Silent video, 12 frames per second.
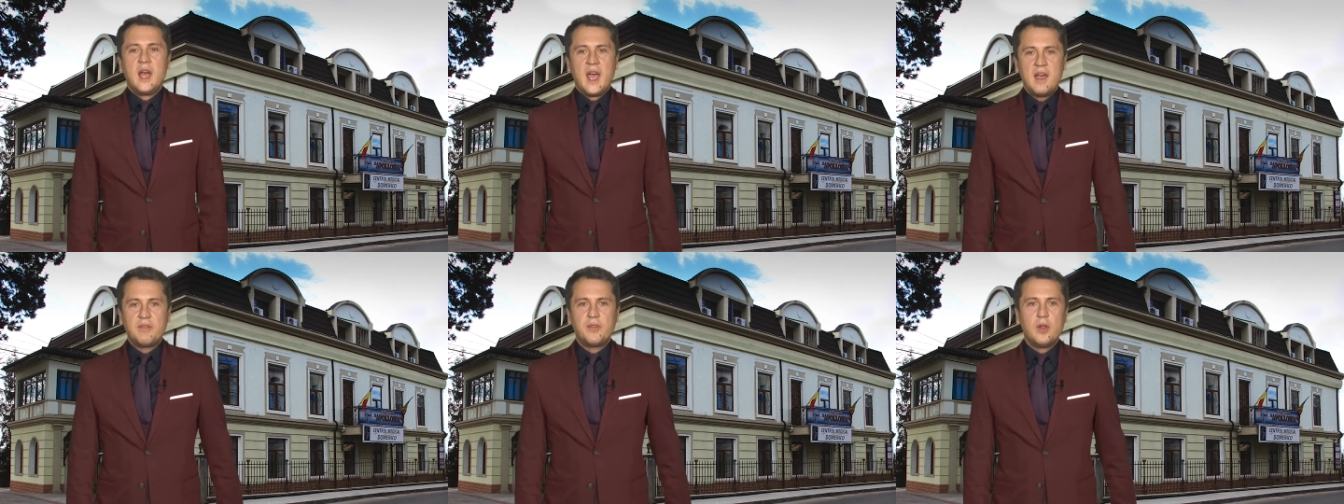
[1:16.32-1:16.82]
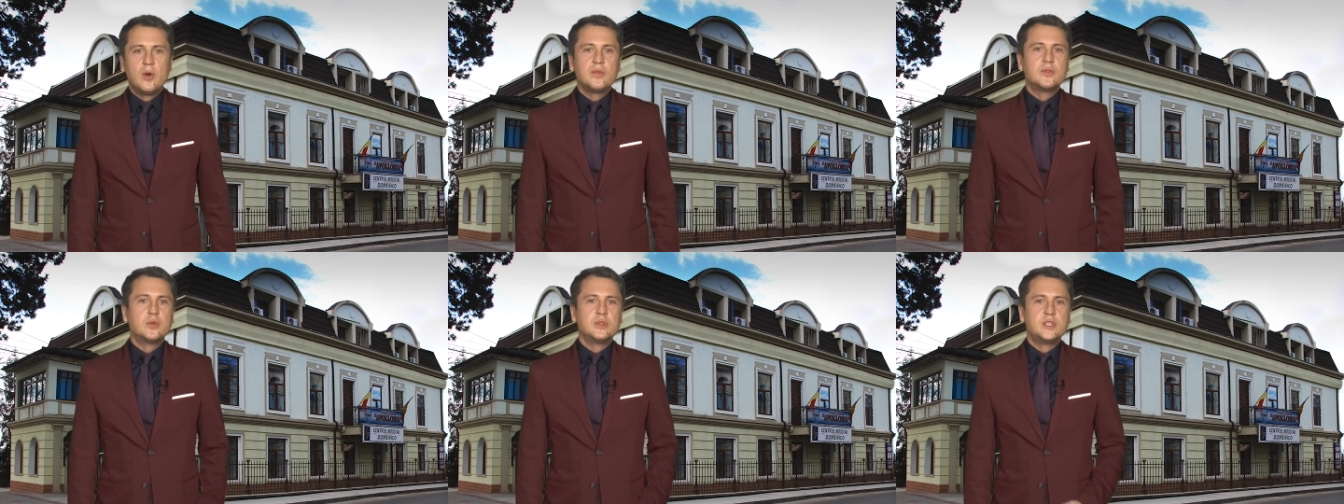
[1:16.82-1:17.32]
have
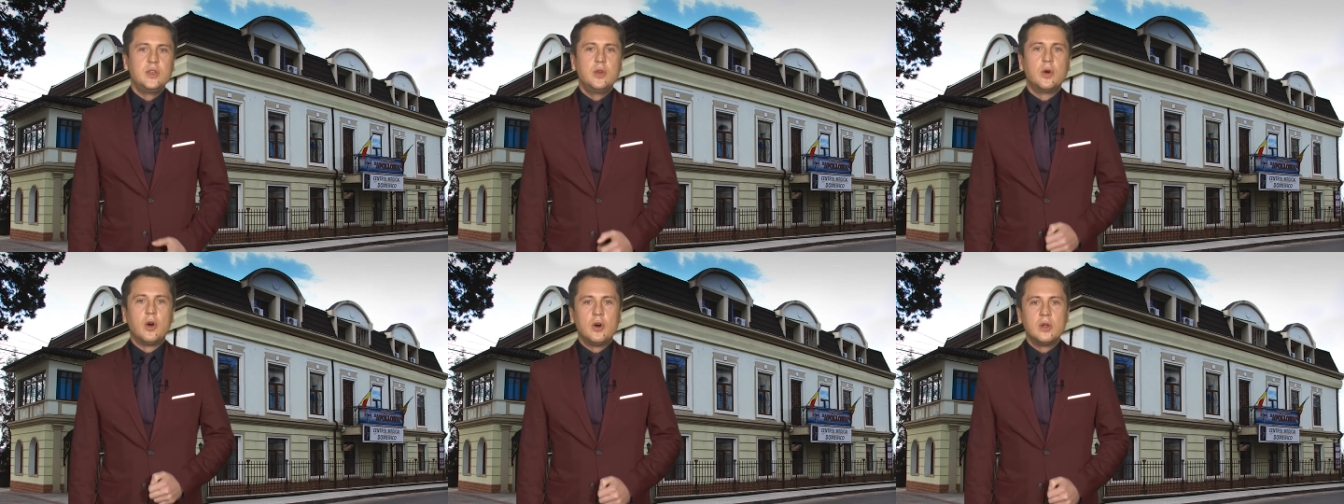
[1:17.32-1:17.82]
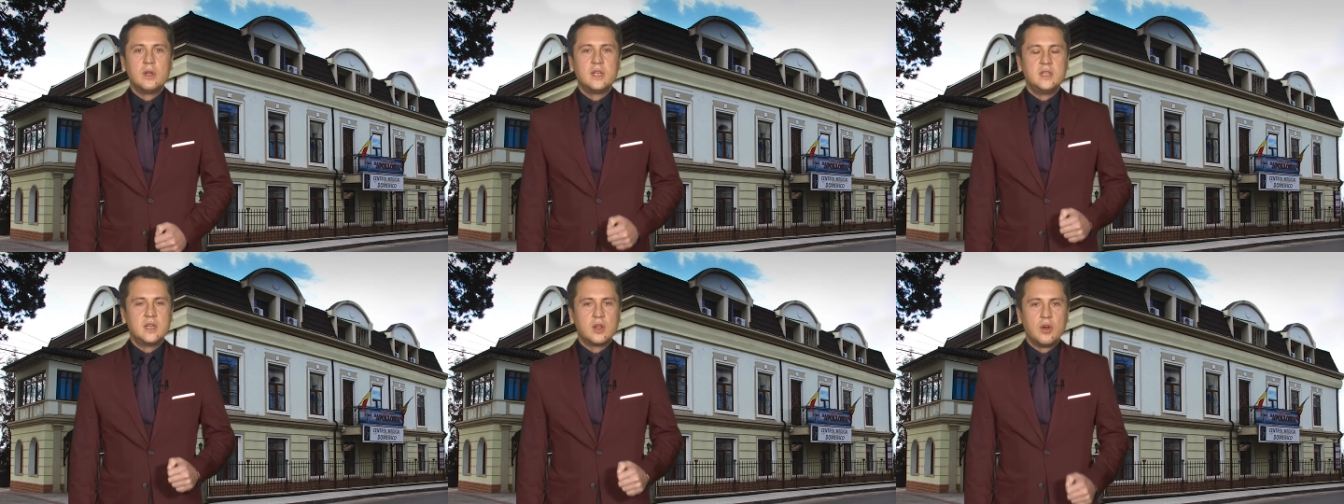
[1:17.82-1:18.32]
loved to see you all
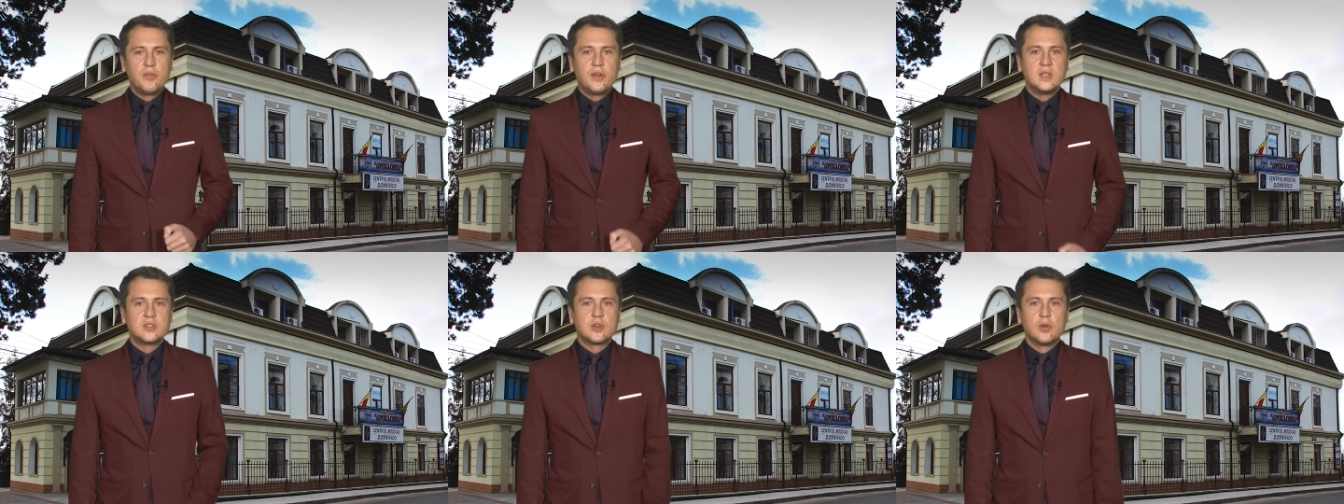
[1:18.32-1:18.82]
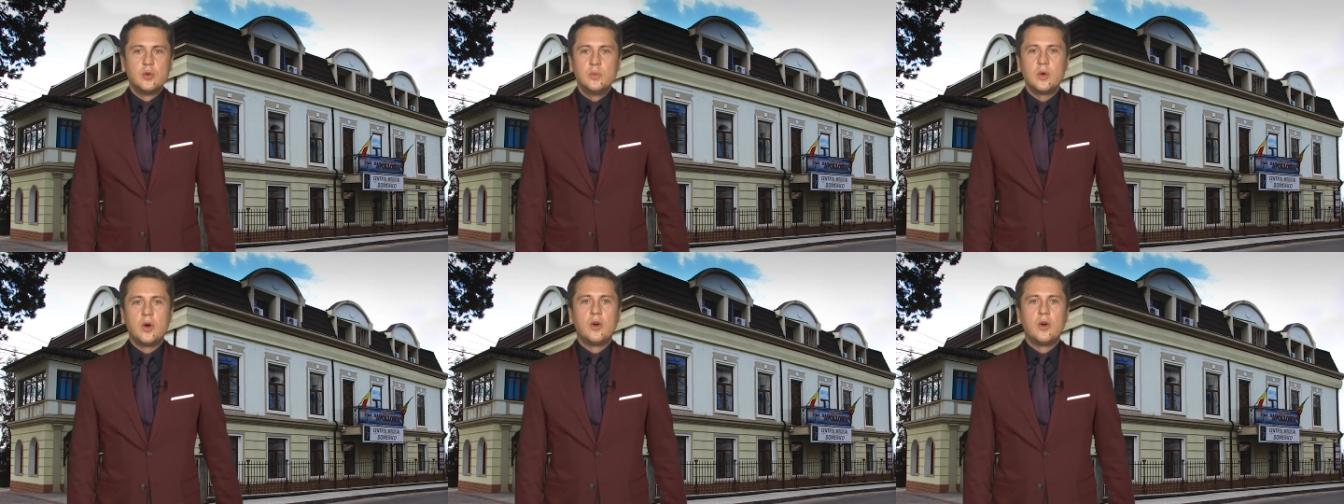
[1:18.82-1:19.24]
in the conference room